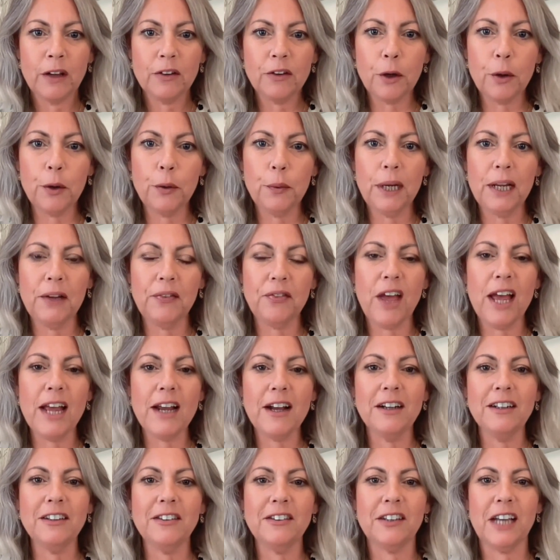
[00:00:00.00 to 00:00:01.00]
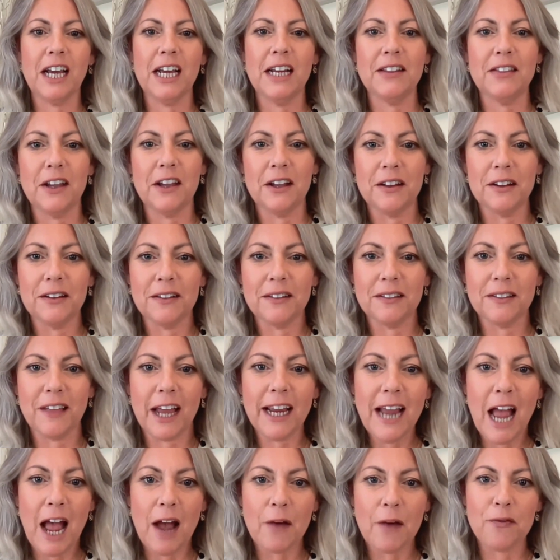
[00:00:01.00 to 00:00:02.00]
So if they're going to say that
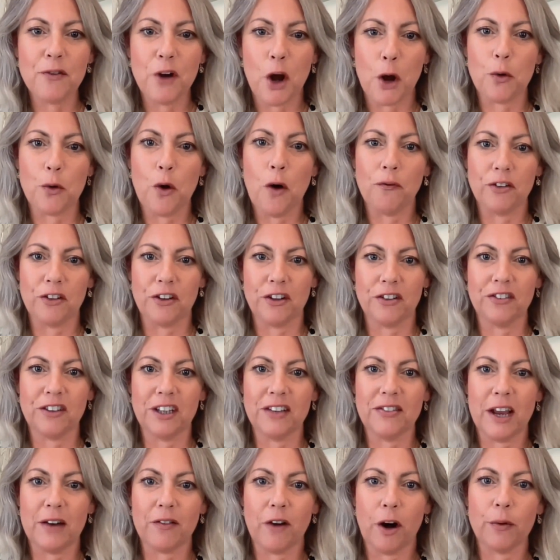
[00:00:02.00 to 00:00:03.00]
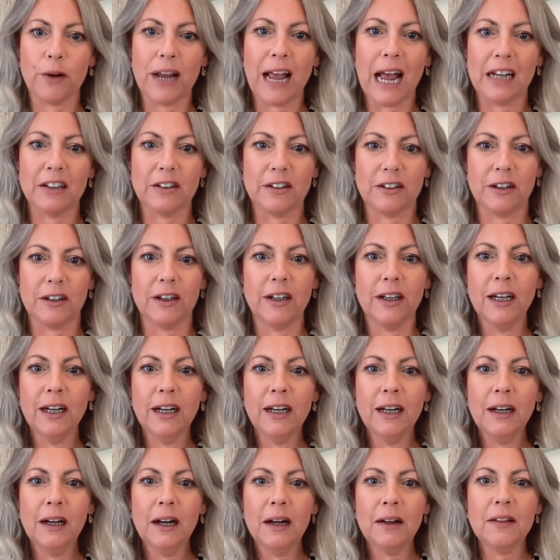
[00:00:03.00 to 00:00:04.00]
they have no confidence in their own candidate,
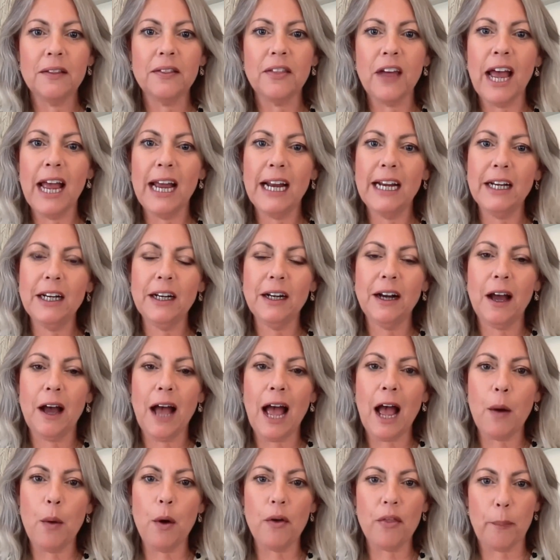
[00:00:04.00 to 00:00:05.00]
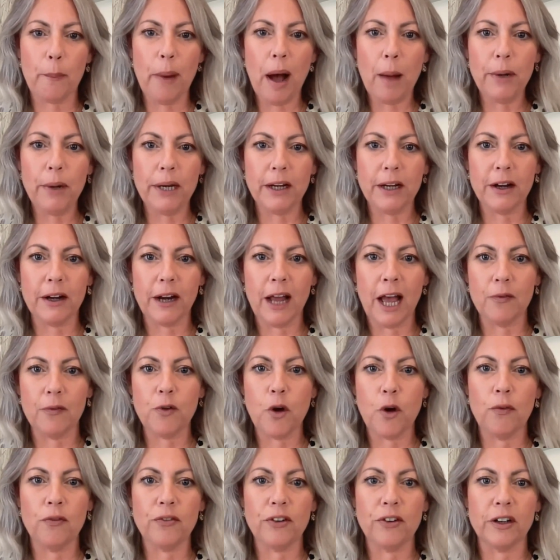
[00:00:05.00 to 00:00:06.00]
then how are the public going to
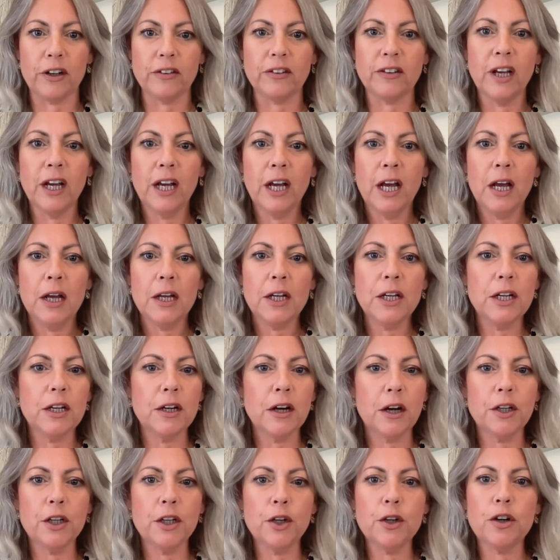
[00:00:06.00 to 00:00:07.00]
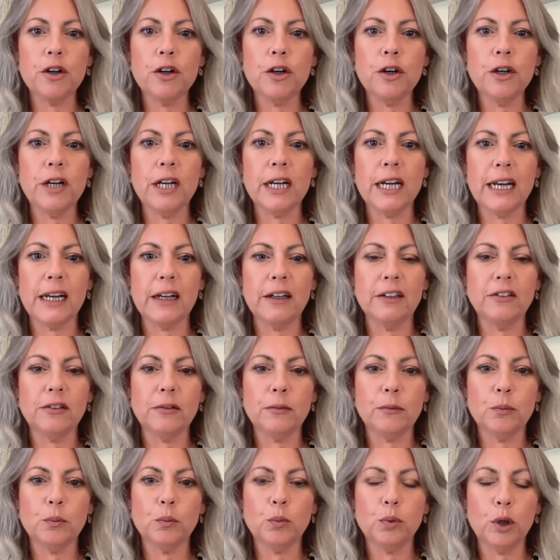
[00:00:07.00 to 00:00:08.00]
have confidence? You could look at it
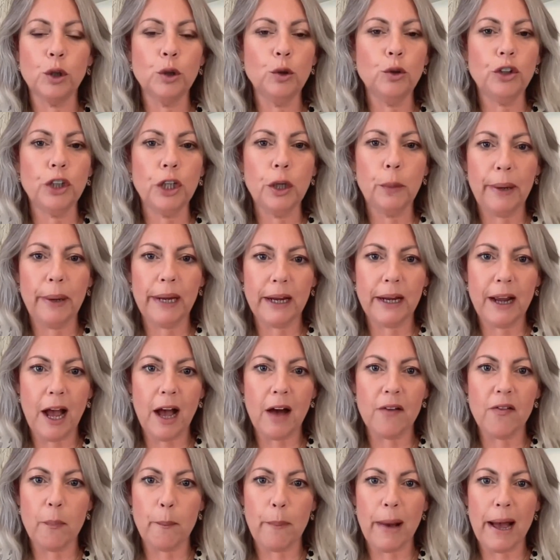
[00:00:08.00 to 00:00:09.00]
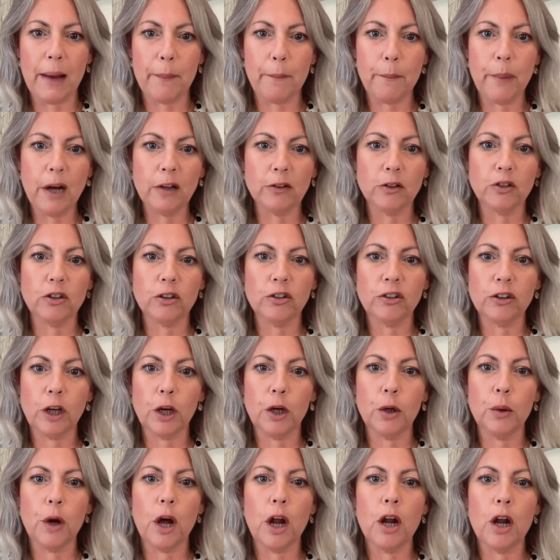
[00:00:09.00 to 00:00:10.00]
as, who do you pick out of a bad bunch?
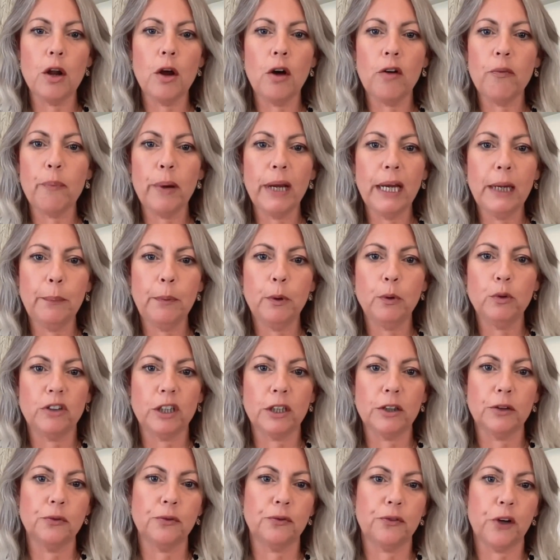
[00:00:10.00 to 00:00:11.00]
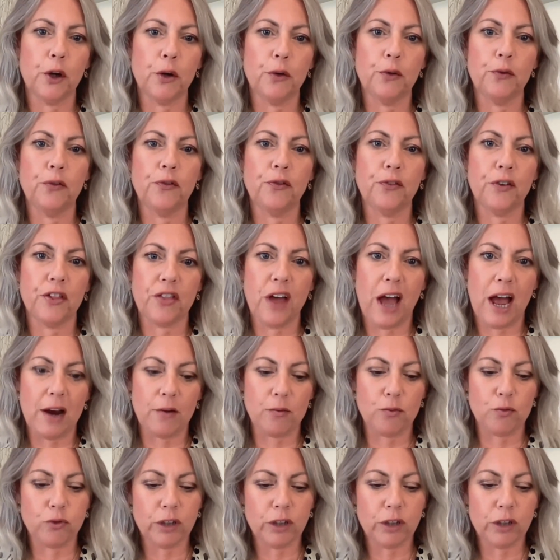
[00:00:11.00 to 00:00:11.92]
So a lot of people didn't vote for that